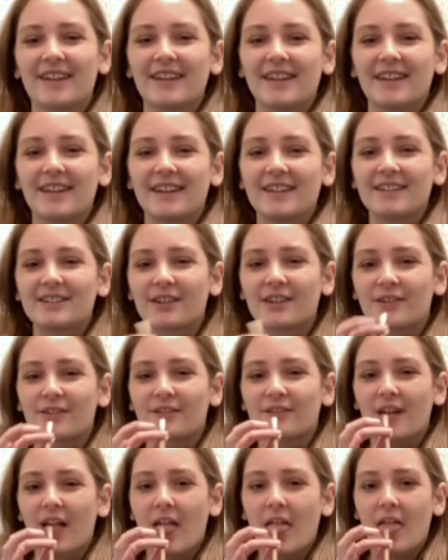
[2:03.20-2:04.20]
So
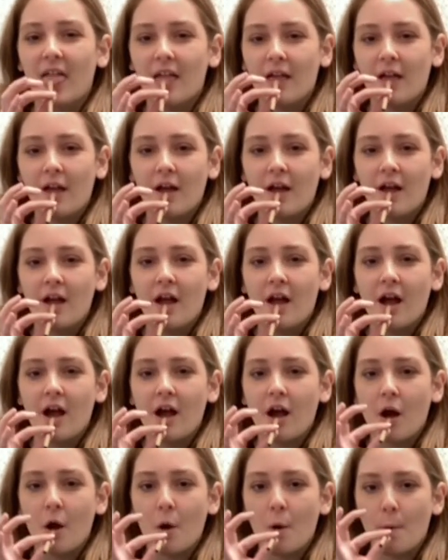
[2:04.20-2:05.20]

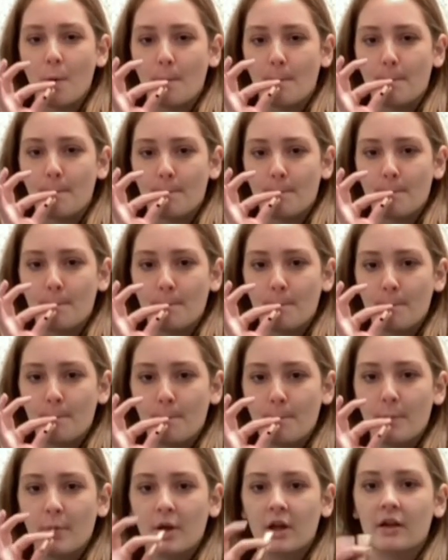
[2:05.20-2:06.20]
and
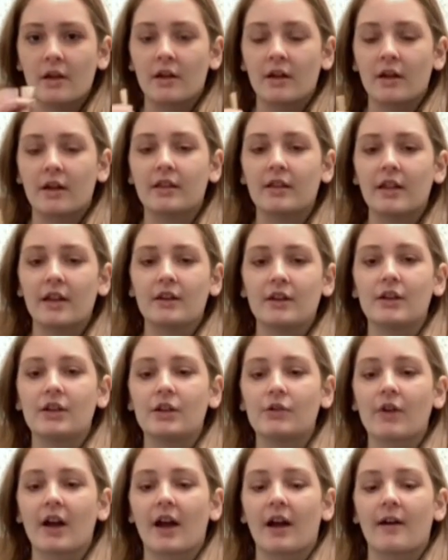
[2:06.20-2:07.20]
then you
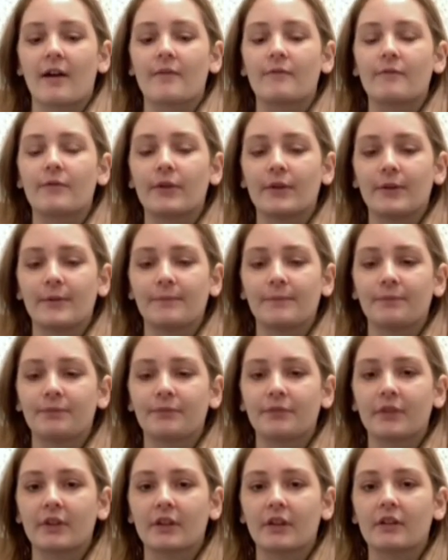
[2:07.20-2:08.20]
have
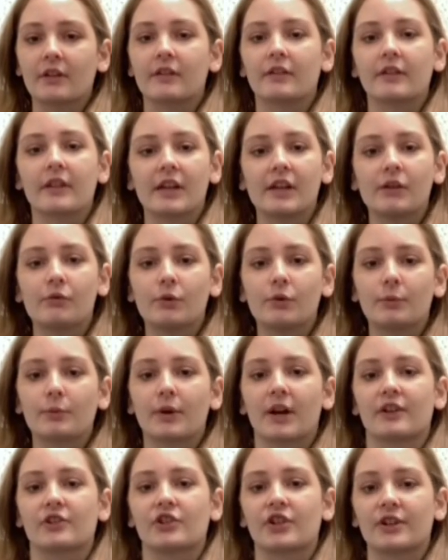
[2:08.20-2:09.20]
the equal
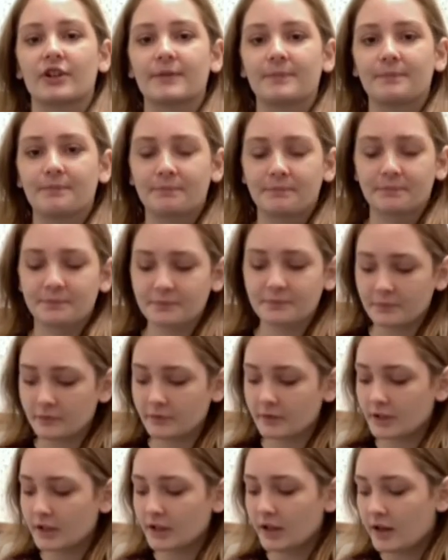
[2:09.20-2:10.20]
pressure.
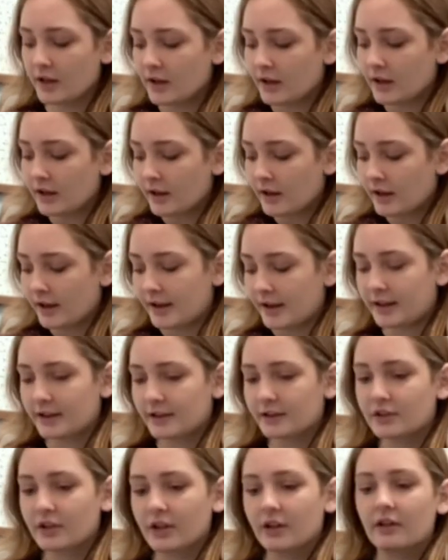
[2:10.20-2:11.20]

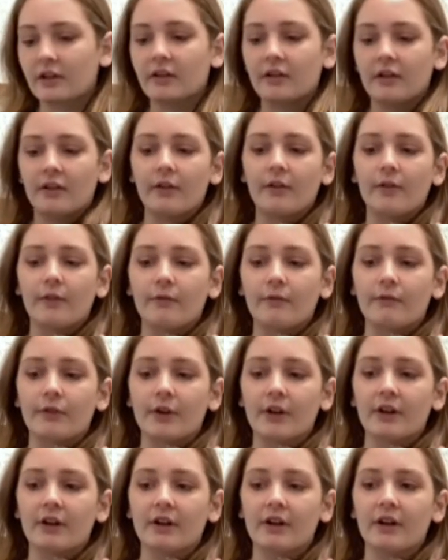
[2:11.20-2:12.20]
And
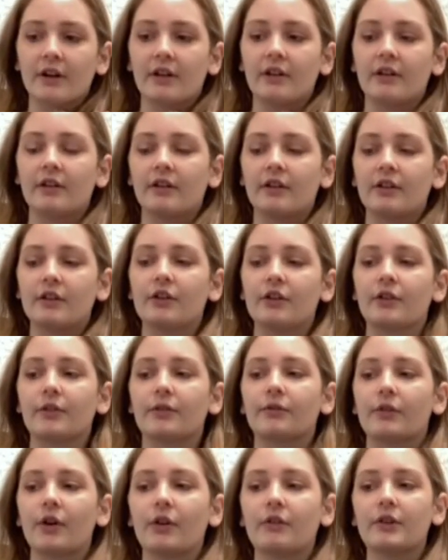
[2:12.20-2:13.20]
for your
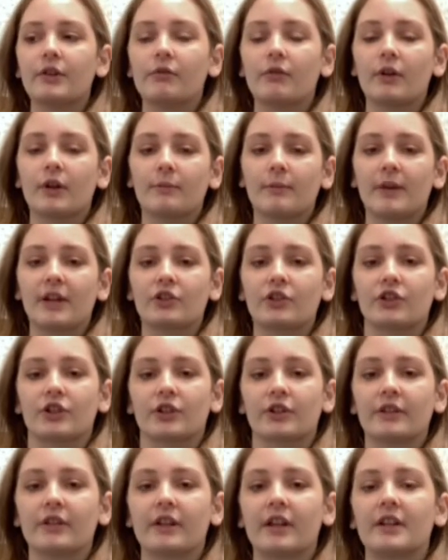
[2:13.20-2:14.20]
throat, you want to make sure
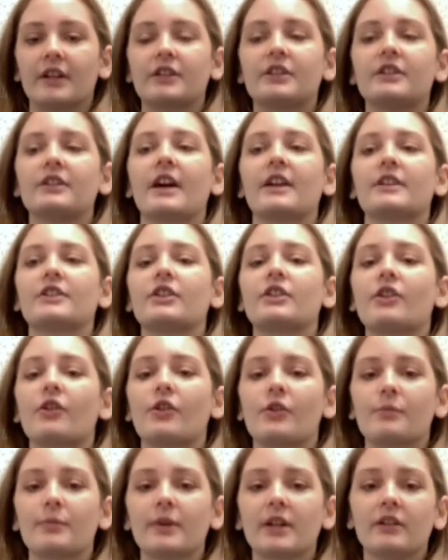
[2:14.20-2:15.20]
that it's nice and
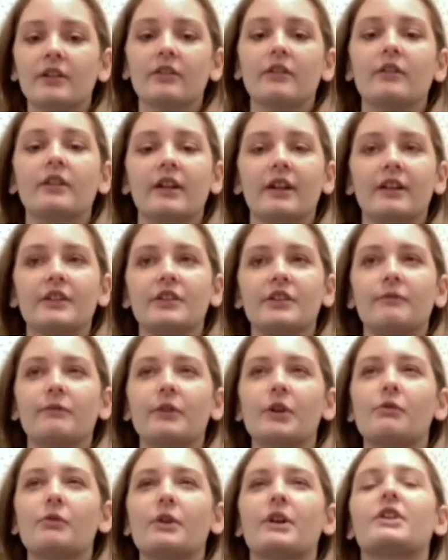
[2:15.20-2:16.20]
open, as if
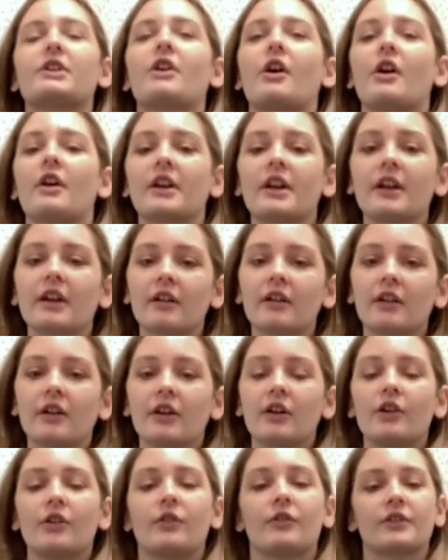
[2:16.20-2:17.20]
you were yawning
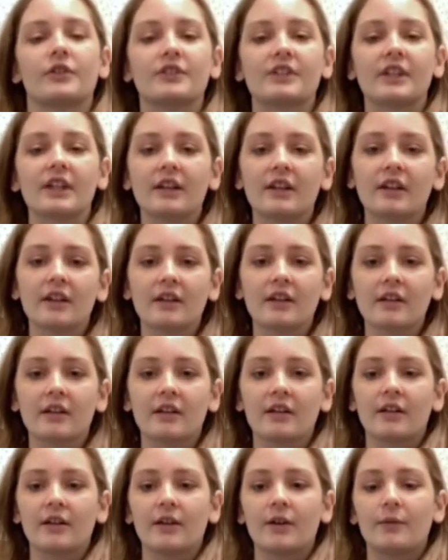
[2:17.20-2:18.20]
or singing,
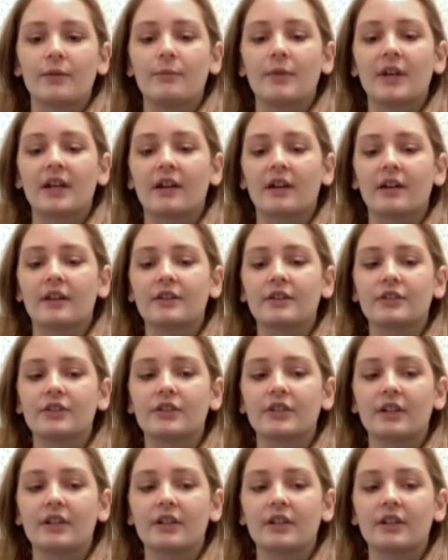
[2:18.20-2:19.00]
because